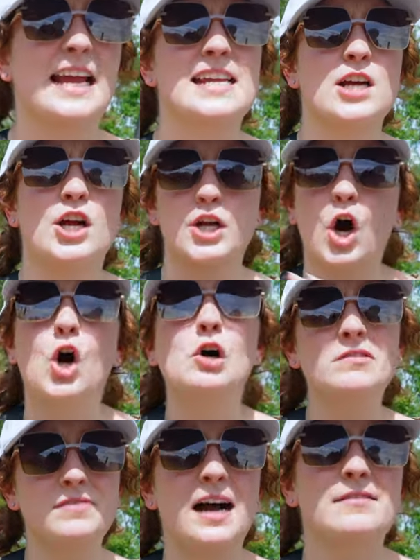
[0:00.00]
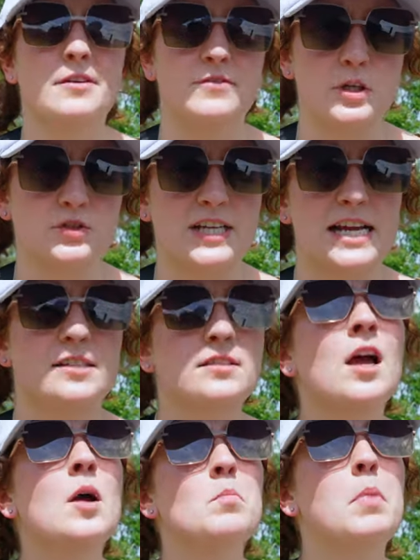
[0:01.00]
And on all five of those days,
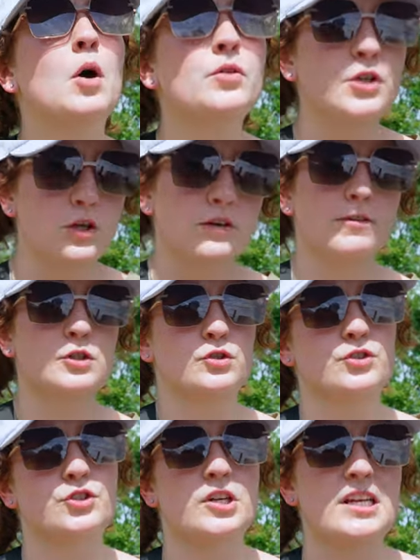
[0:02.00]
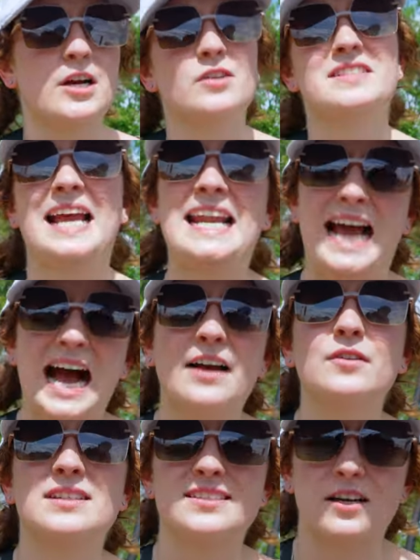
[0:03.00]
both Universal Studios and
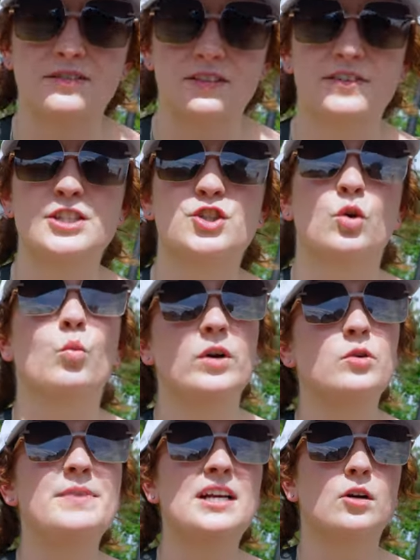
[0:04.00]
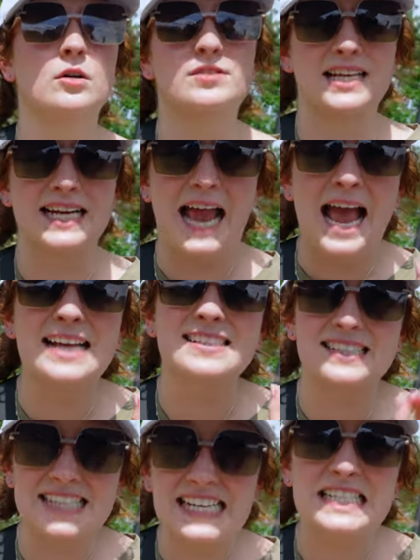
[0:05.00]
Islands of Adventure will be closing at
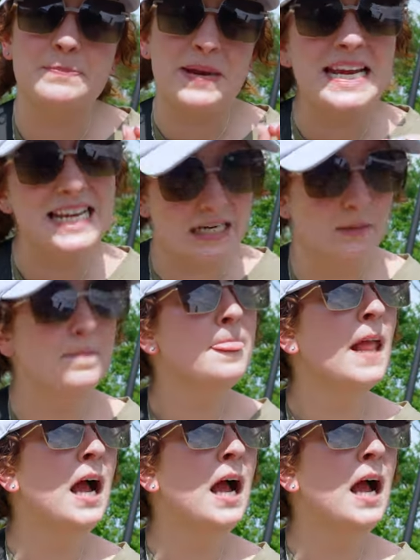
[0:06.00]
6 p.m.